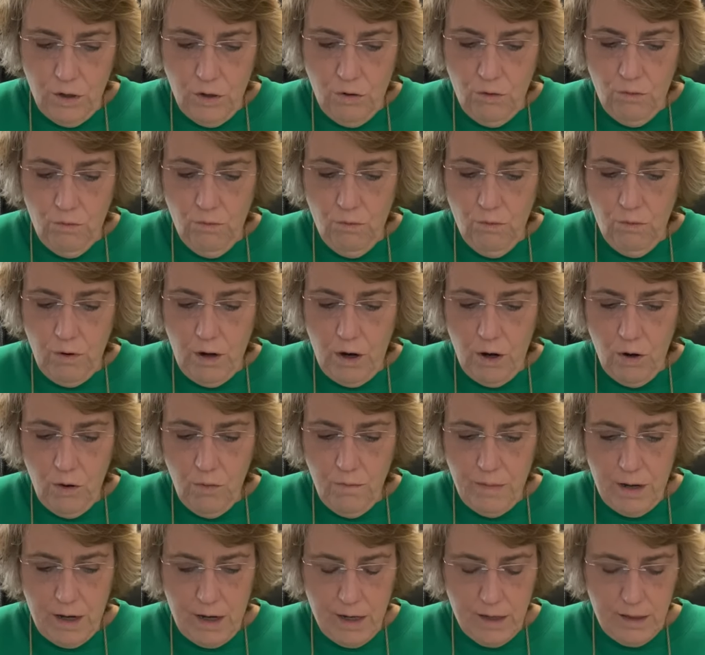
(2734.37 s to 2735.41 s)
Role
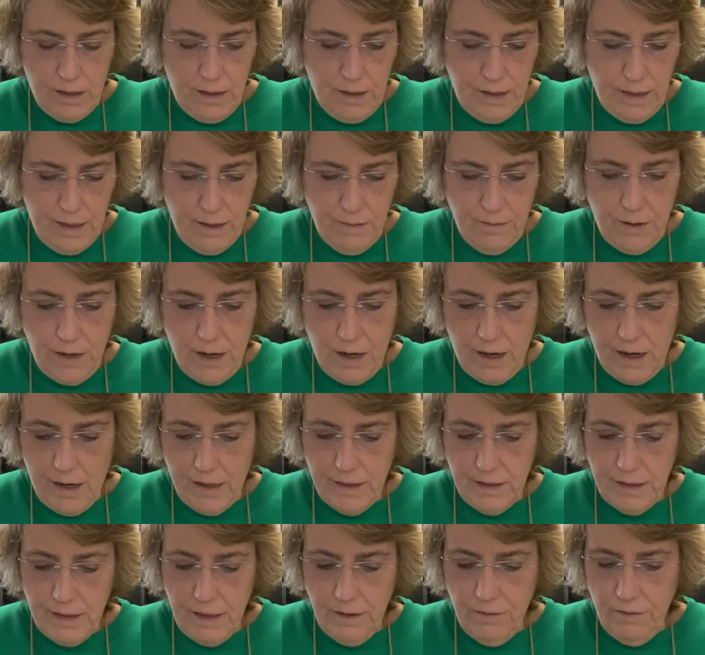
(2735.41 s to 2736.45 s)
modeling
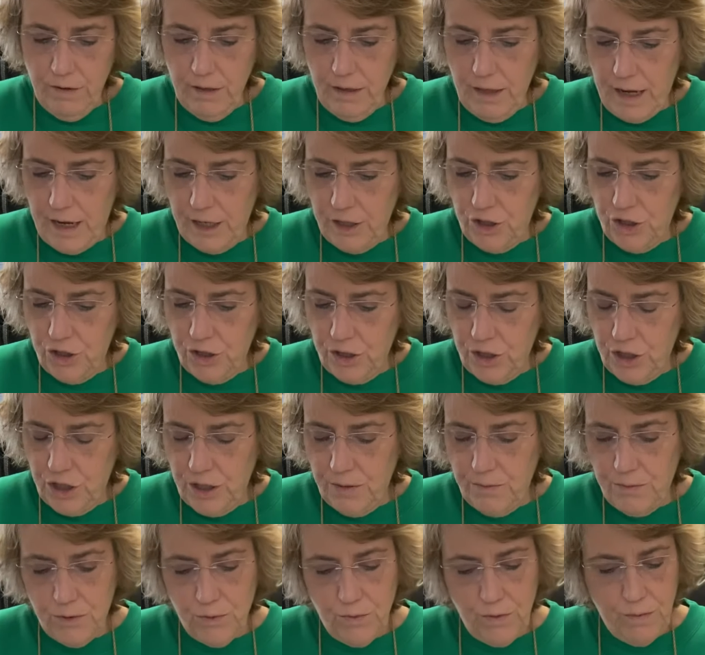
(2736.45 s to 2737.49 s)
positive
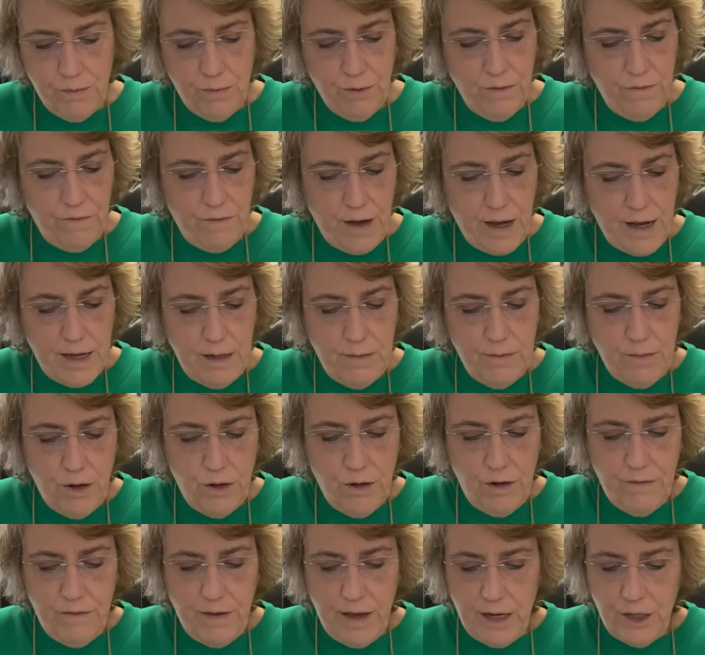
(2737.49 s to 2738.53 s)
relationships would provide a
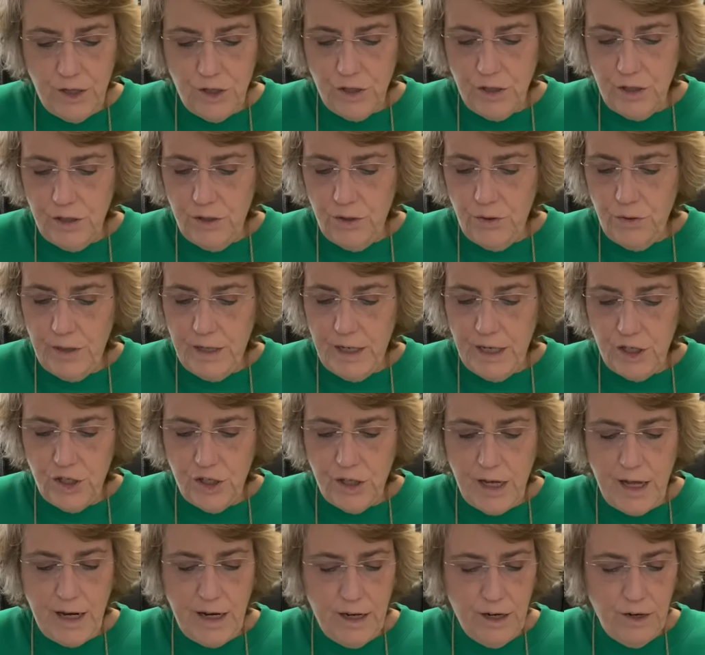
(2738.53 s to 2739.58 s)
motivation to
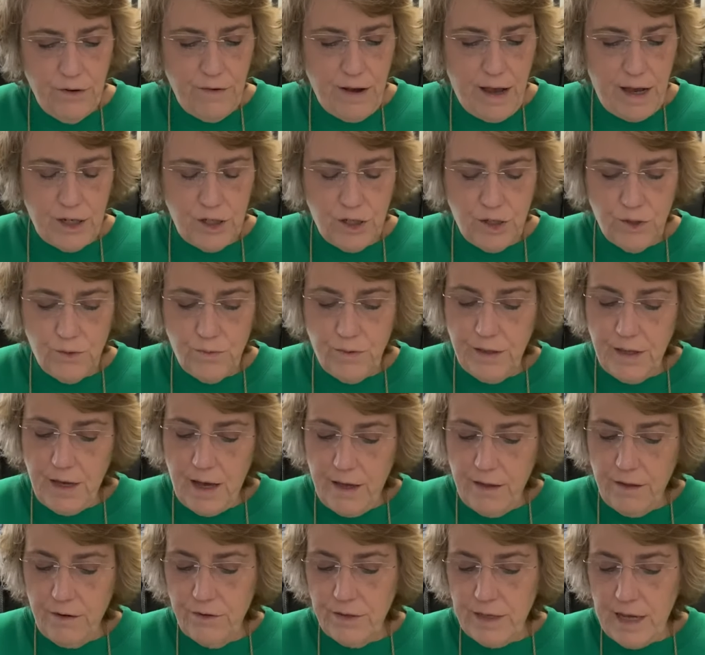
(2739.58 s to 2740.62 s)
initiate interactions with
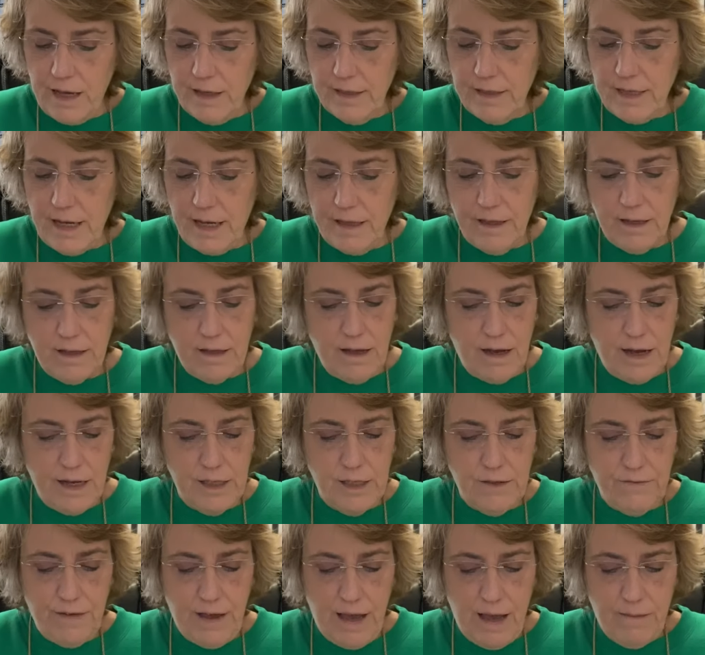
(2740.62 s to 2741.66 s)
others outside the
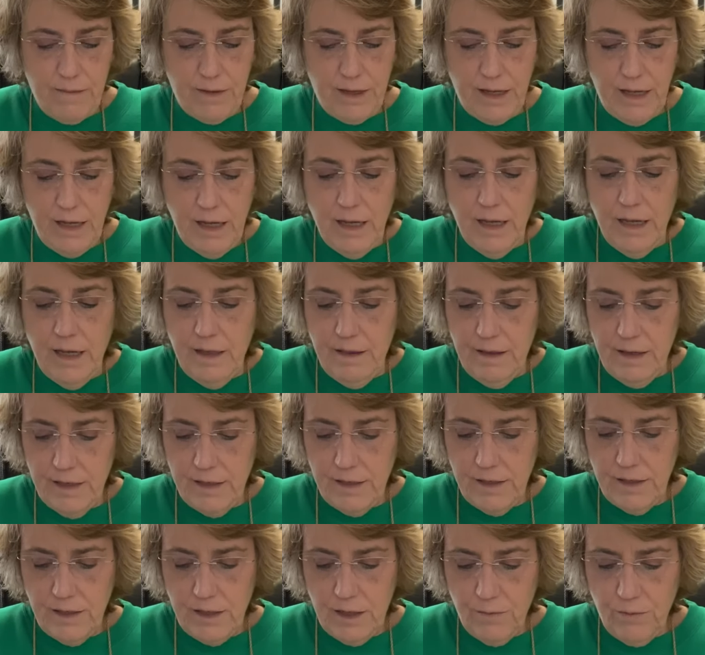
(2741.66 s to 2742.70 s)
client's family. This
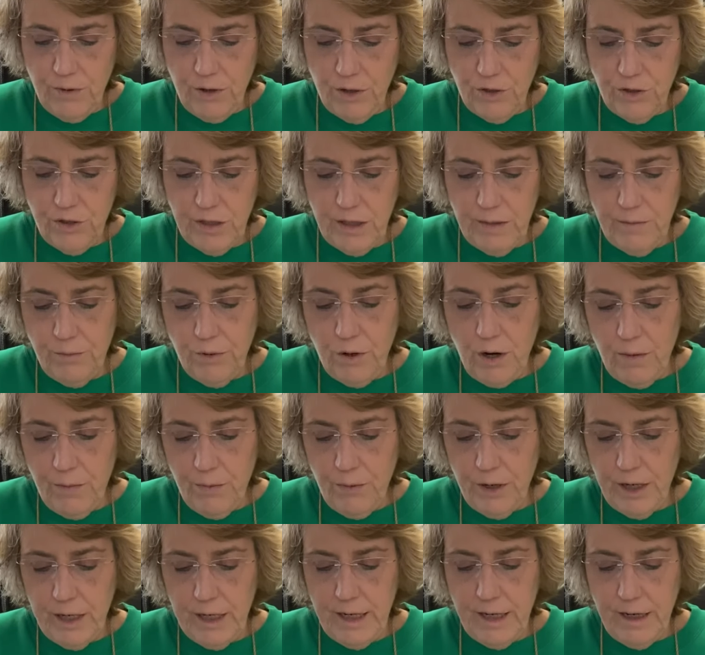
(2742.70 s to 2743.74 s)
is an
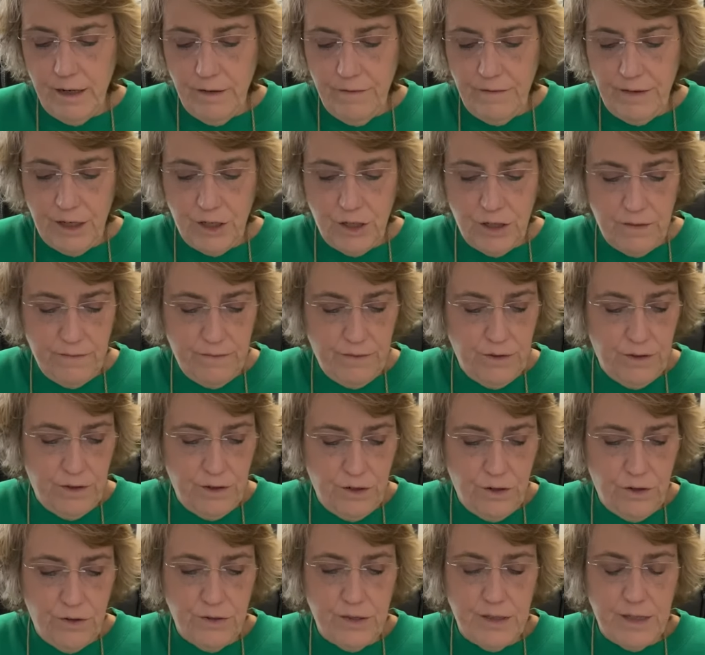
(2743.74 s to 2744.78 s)
appropriate intervention for the
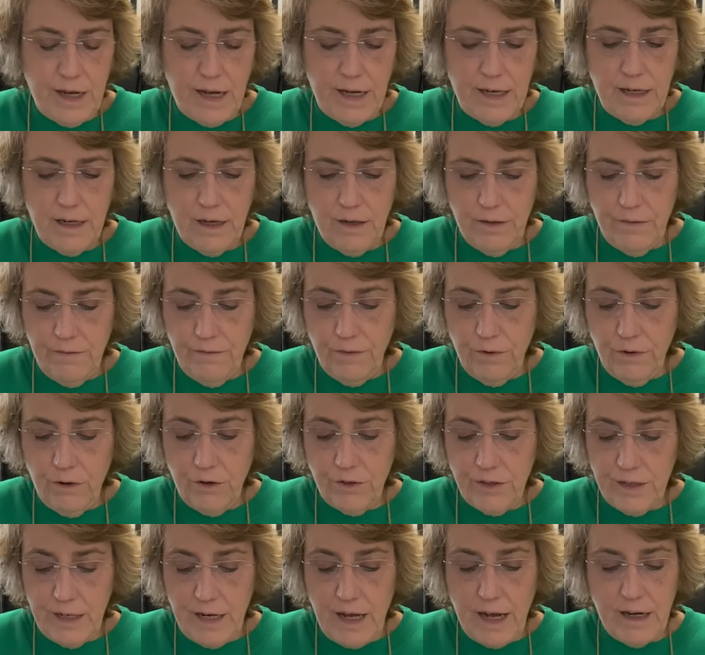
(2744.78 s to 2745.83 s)

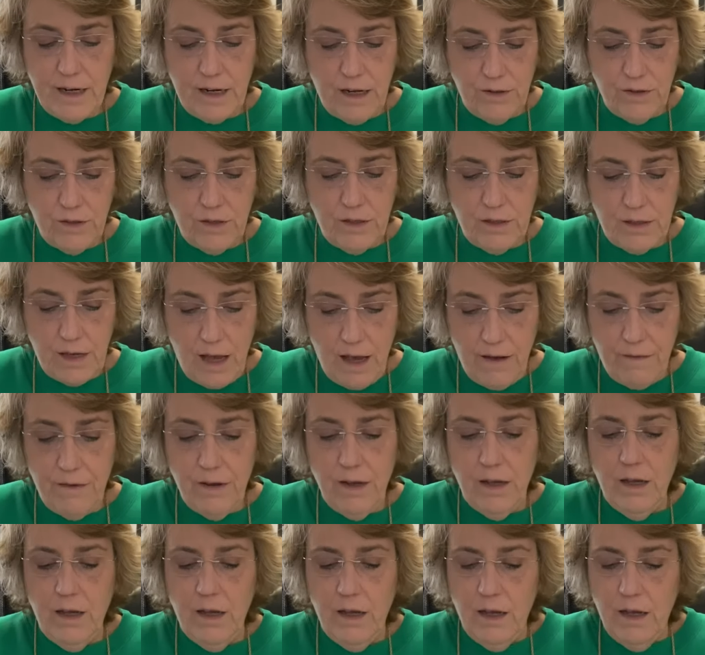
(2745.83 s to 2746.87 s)
nursing diagnosis of
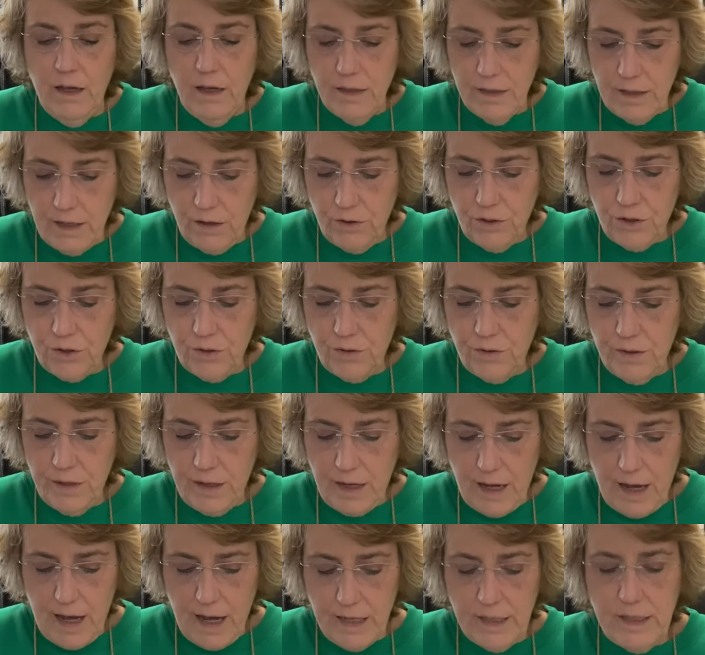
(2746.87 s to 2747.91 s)
social
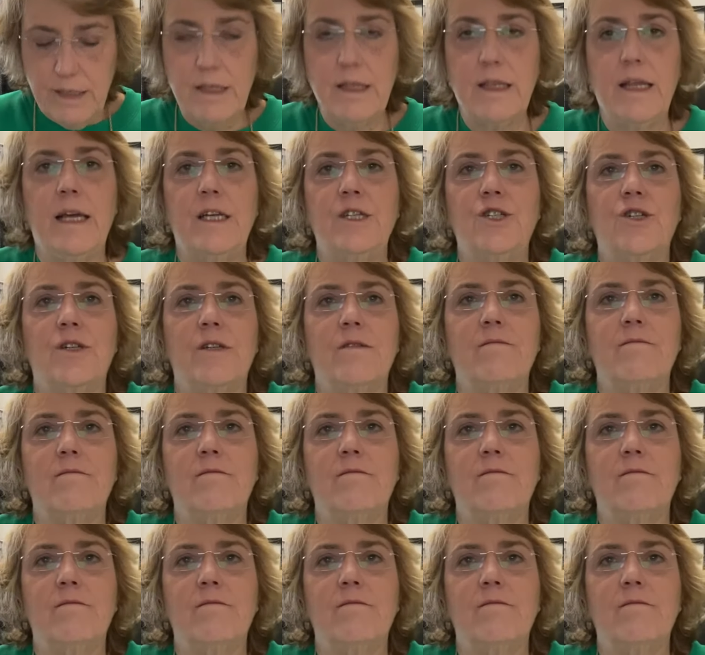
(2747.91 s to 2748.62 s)
isolation.